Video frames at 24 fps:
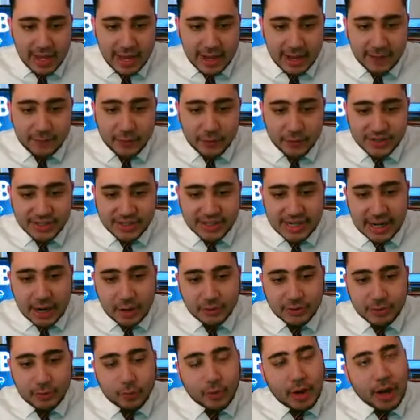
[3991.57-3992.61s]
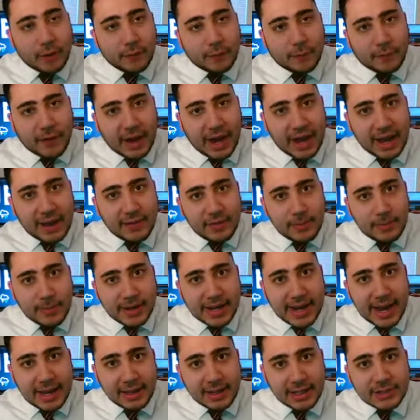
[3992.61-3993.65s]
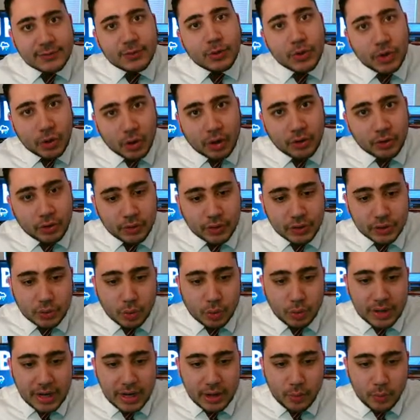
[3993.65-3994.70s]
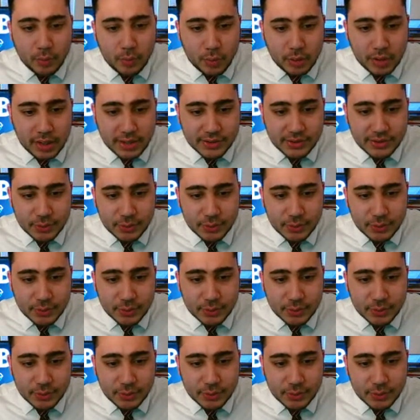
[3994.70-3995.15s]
If you're south of Route 5 in Mechanicsville, you're under the tornado warning.